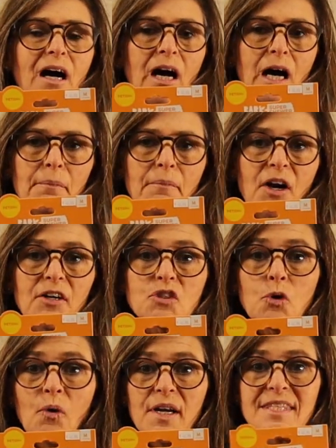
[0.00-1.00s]
are
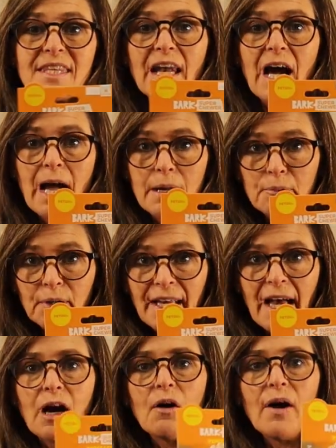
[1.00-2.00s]
toys that I
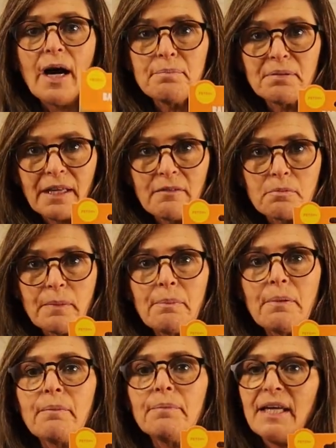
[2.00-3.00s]
bring out, I play with my
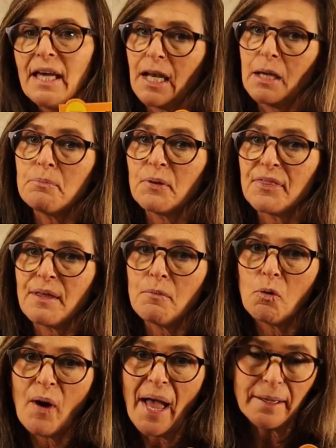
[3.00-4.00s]
puppy, and I put them
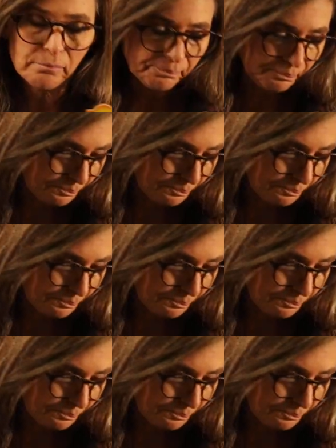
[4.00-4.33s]
away.